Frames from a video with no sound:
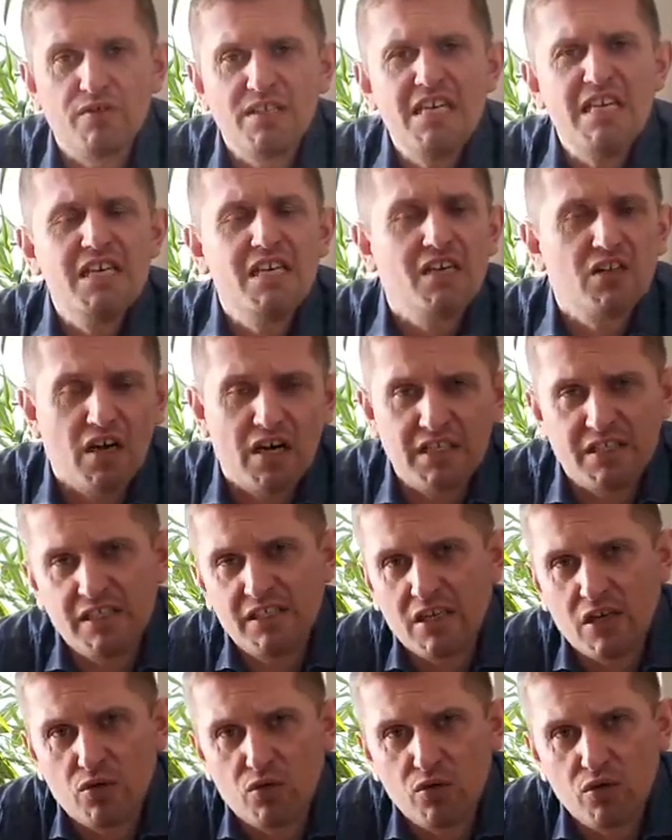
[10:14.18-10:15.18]
helmets
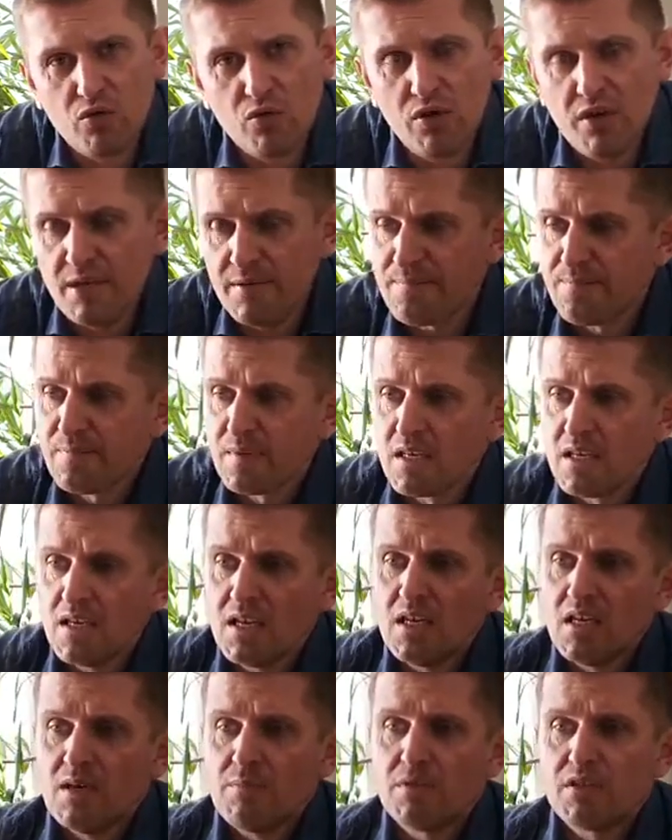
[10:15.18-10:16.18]
defended protected our
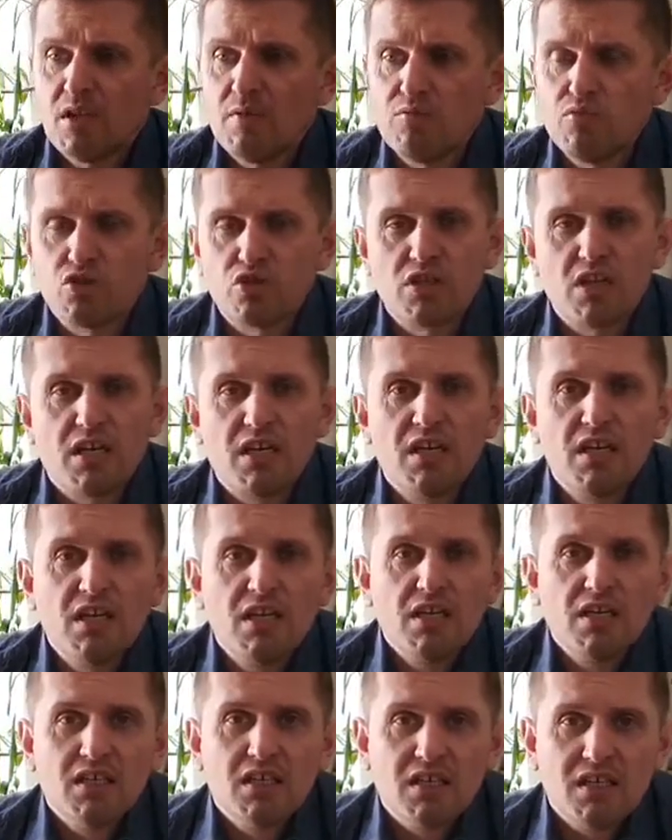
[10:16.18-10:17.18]
power.
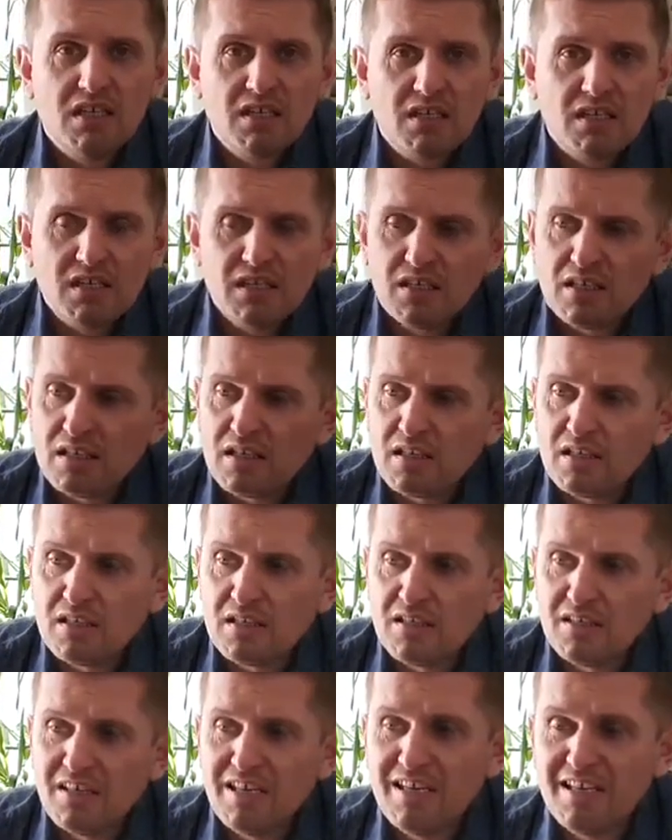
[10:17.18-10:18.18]
They all is
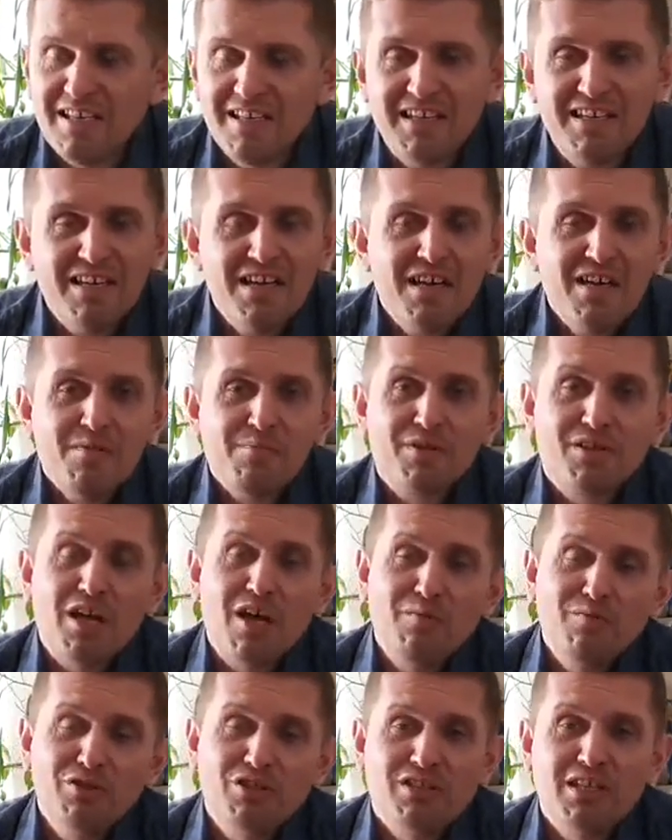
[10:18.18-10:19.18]
fast in general.
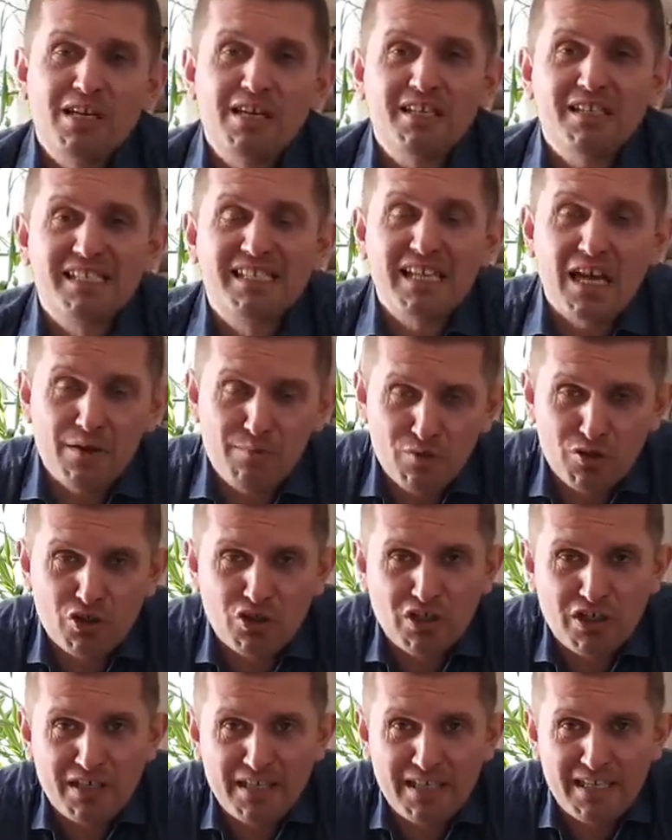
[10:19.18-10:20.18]
70
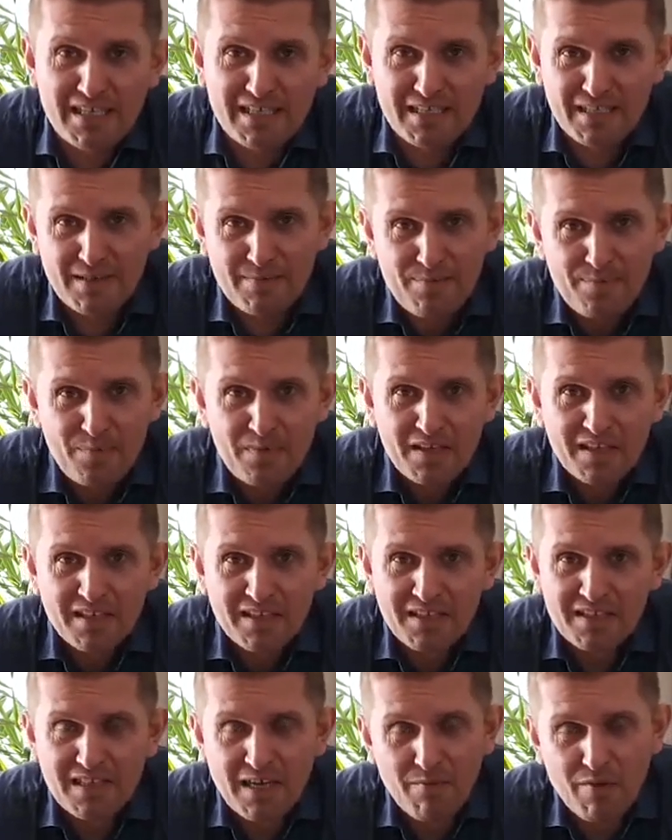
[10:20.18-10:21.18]
workers,
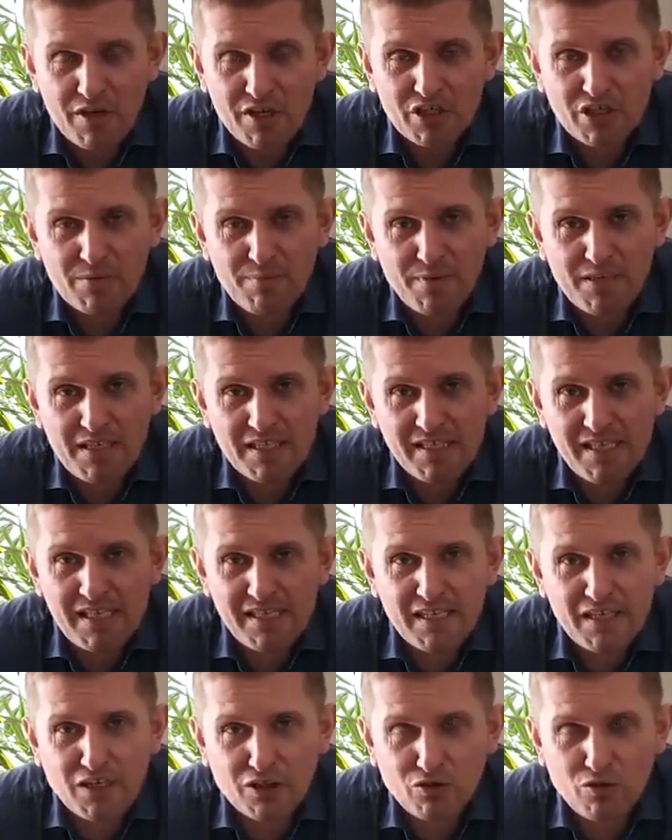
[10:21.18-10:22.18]
both officials and
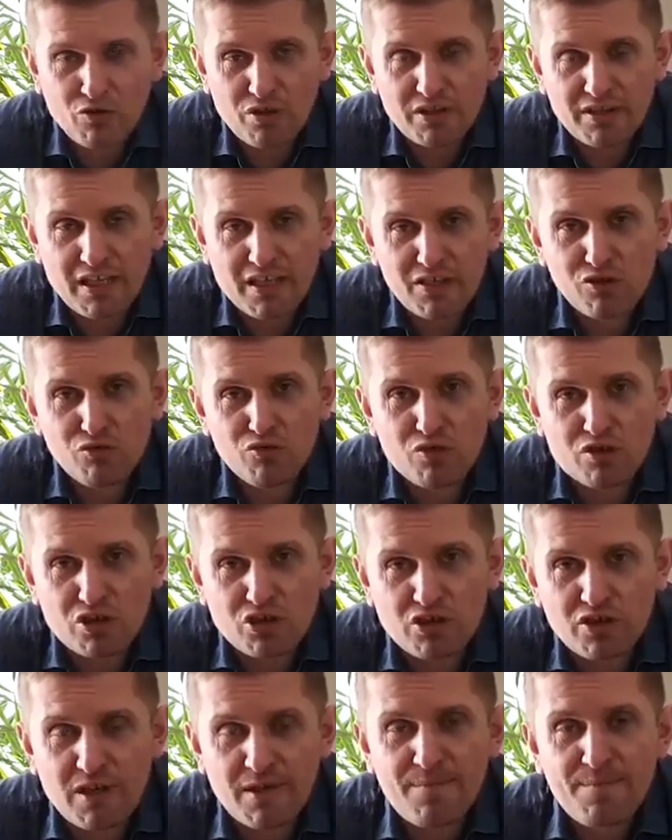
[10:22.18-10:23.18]
state employees
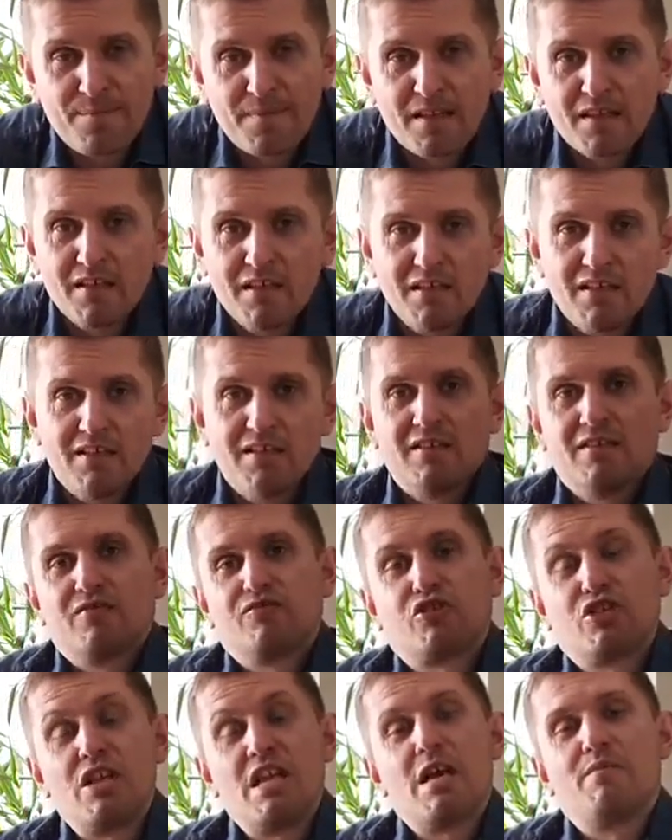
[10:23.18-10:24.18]
all the same.
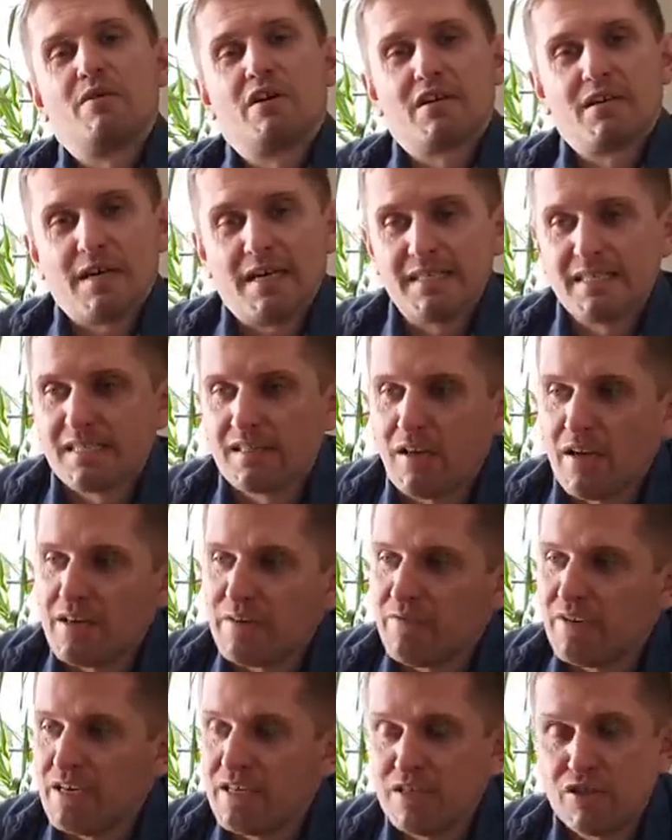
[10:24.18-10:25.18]
Companions
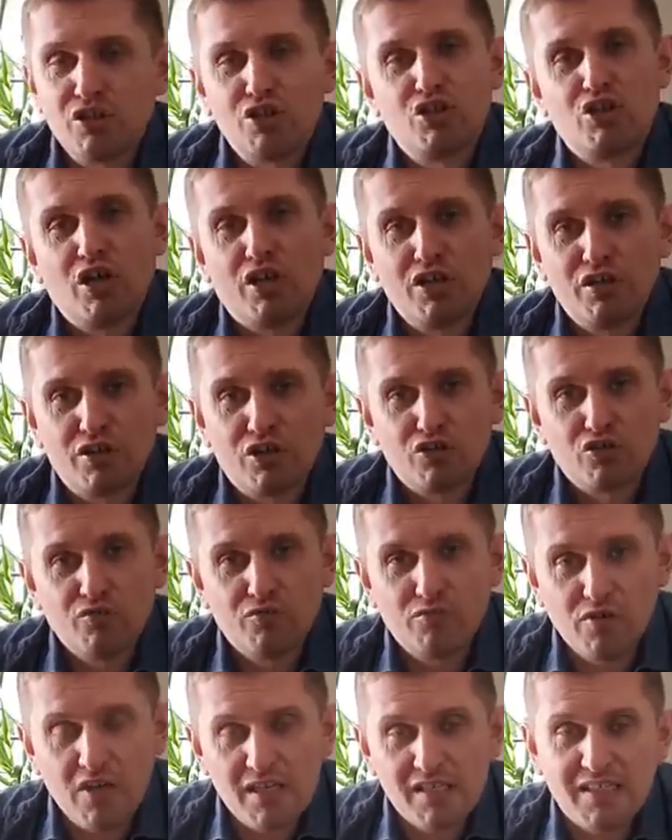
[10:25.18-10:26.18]
which with foam at the mouth
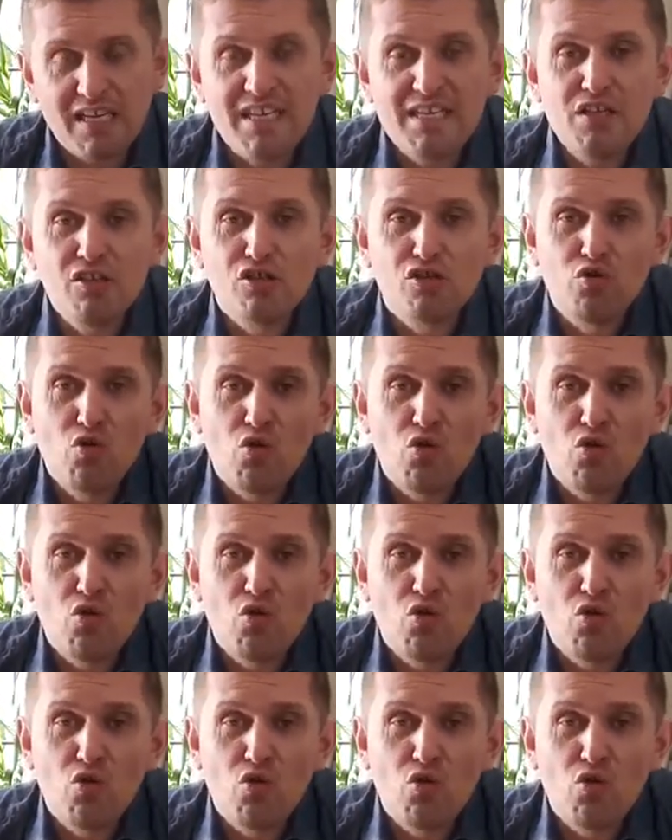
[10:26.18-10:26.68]
protected.